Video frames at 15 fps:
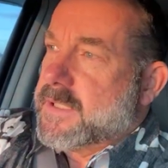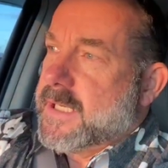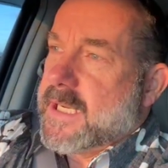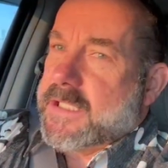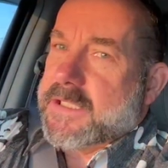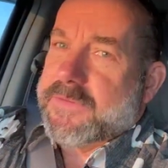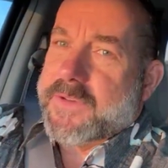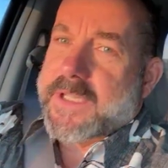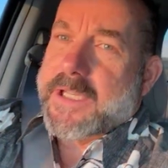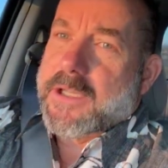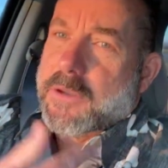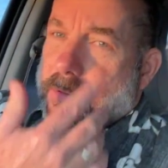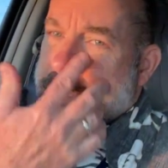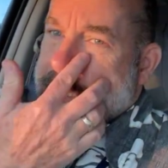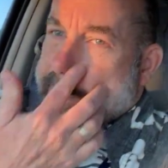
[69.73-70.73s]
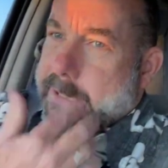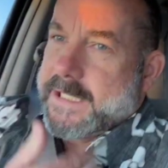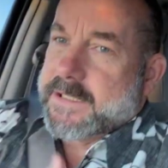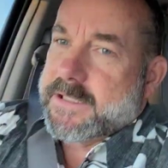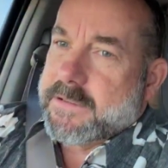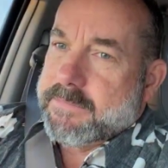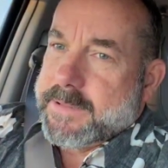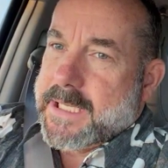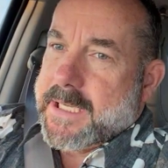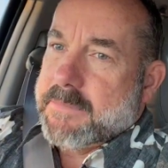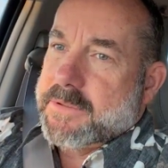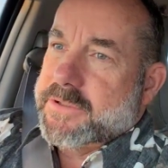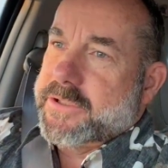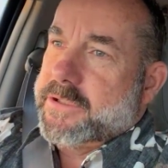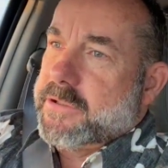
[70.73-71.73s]
Today's video really is to be
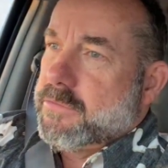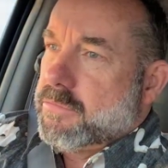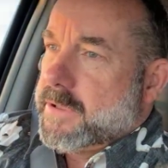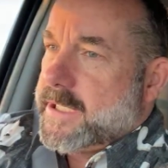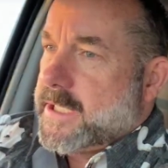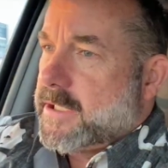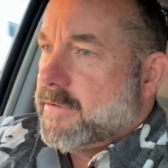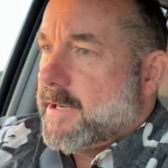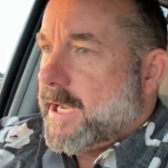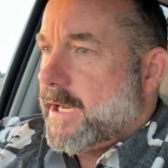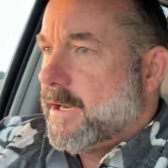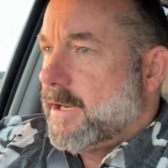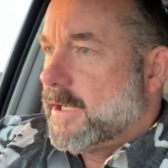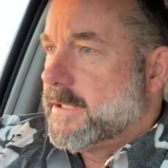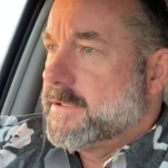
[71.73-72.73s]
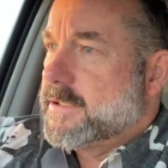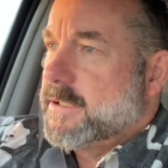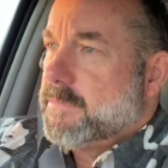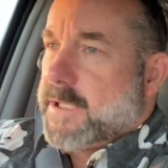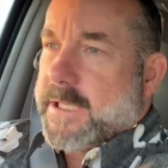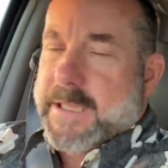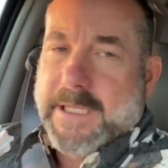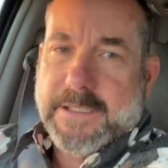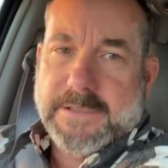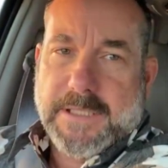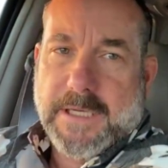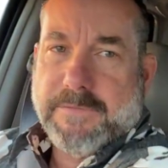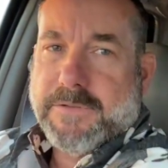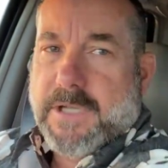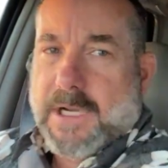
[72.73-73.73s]
able to reiterate on some of the
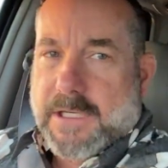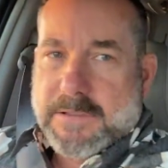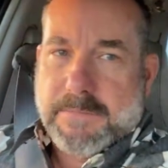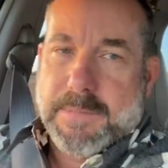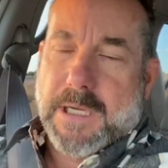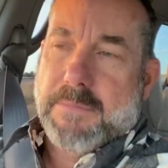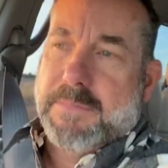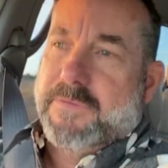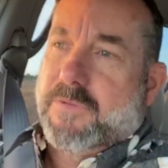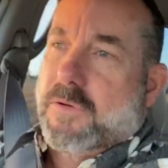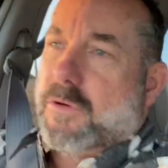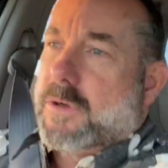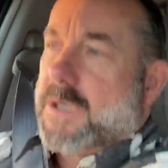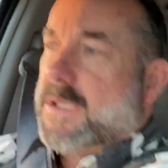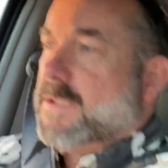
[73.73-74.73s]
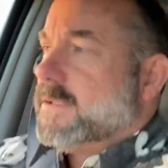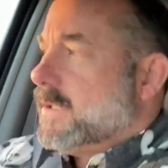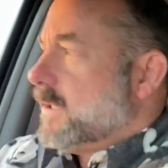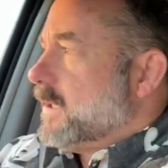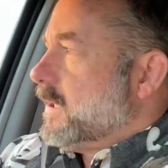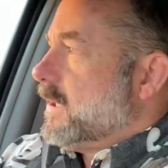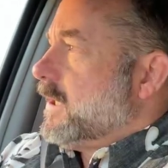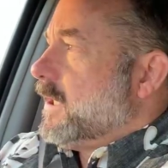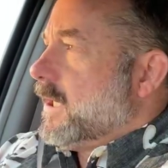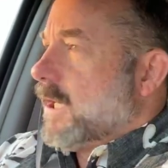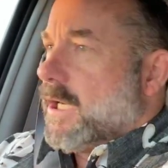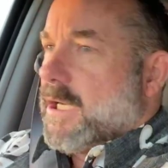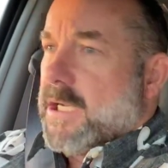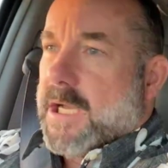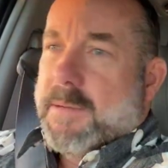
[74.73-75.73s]
things that I've talked about before
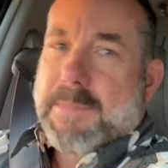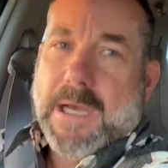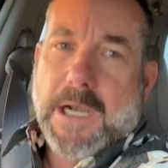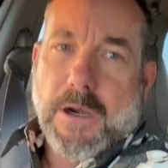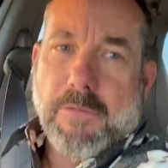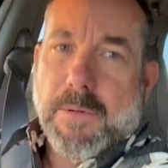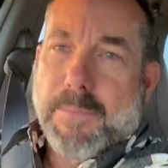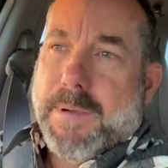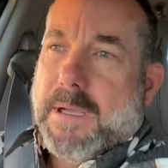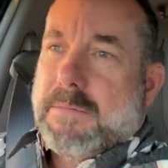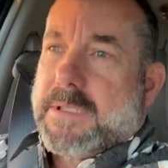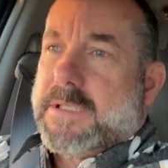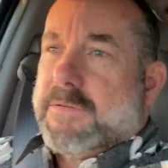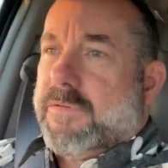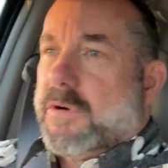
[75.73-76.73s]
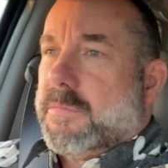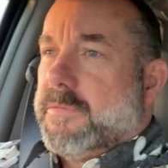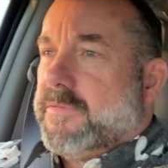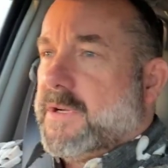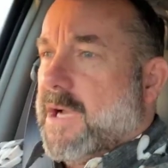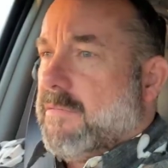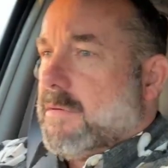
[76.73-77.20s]
about our Republican form of